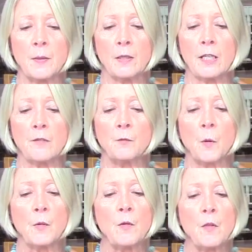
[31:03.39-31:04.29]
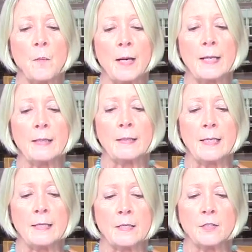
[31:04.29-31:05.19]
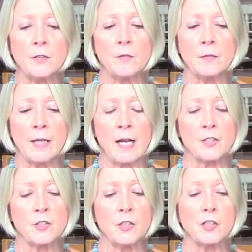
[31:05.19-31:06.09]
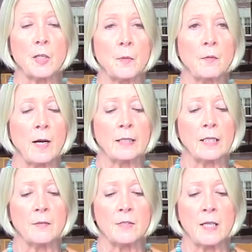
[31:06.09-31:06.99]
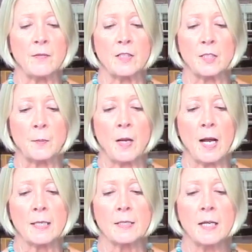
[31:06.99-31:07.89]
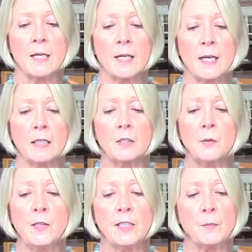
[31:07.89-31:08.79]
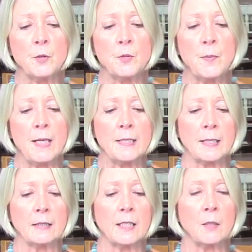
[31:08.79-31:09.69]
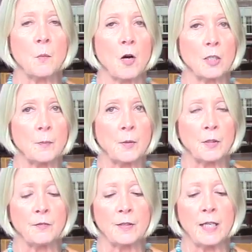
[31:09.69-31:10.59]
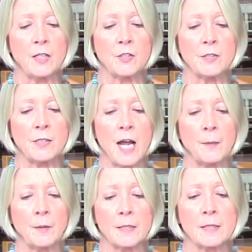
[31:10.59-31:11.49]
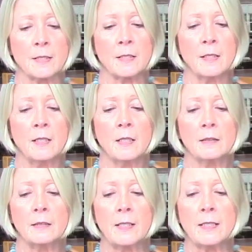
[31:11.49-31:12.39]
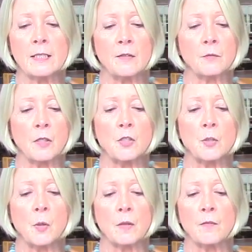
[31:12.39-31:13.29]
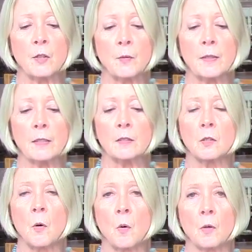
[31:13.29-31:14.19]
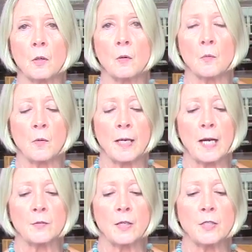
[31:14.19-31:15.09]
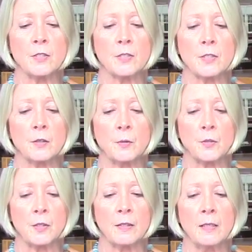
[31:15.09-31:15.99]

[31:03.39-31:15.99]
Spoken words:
barely a fourth of the money it needed last year to provide life-saving supplies, including the most basic, like water purification tablets. Clinics have run short of the critical oral rehydration solution.